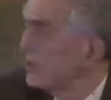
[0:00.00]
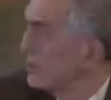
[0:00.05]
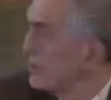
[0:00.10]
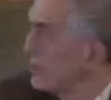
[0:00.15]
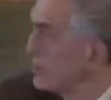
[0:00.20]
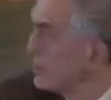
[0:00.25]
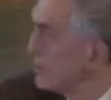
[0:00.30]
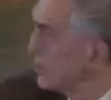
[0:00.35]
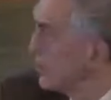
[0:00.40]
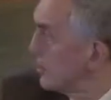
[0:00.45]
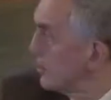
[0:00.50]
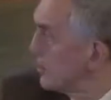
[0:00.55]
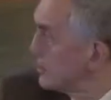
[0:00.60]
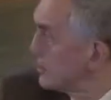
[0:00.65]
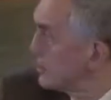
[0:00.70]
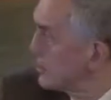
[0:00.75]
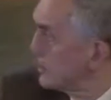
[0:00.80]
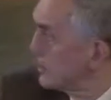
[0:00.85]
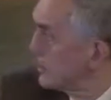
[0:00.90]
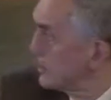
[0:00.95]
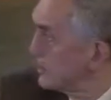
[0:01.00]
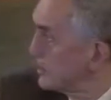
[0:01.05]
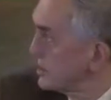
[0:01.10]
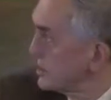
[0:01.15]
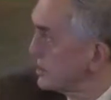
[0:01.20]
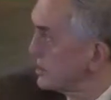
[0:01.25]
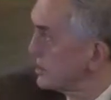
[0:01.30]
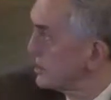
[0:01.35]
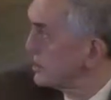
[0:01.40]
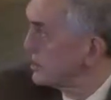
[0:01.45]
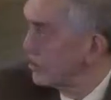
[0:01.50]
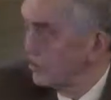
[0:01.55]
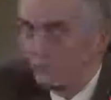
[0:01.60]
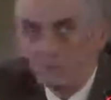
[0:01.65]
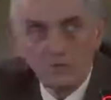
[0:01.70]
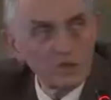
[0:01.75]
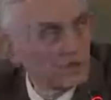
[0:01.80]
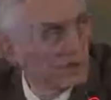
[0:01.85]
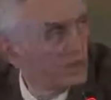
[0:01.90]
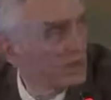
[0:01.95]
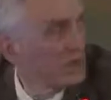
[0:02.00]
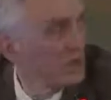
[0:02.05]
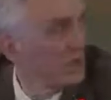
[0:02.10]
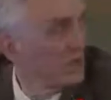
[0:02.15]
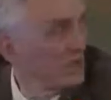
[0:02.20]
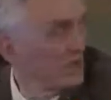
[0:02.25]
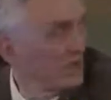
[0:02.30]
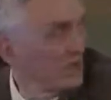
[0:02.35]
whether austerity will work